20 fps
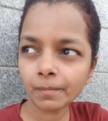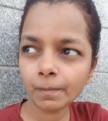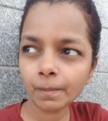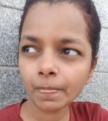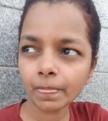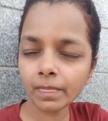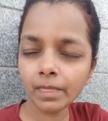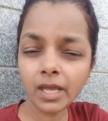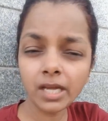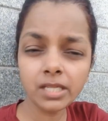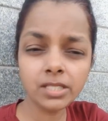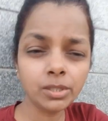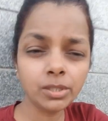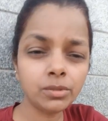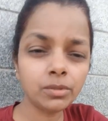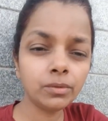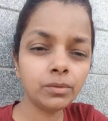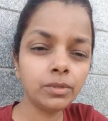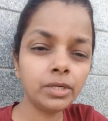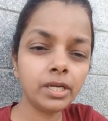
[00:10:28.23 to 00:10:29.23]
That's your
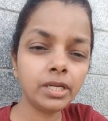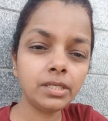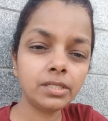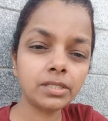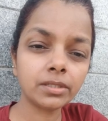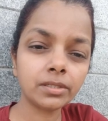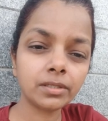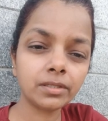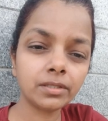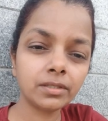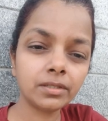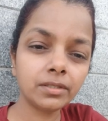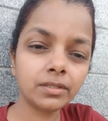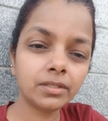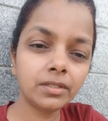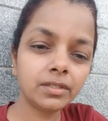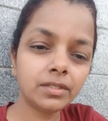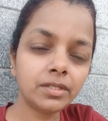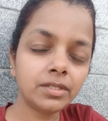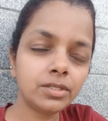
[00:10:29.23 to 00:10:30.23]
true nature.
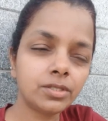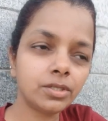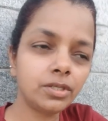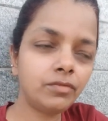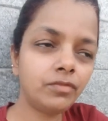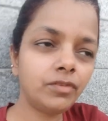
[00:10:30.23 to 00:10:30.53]
So if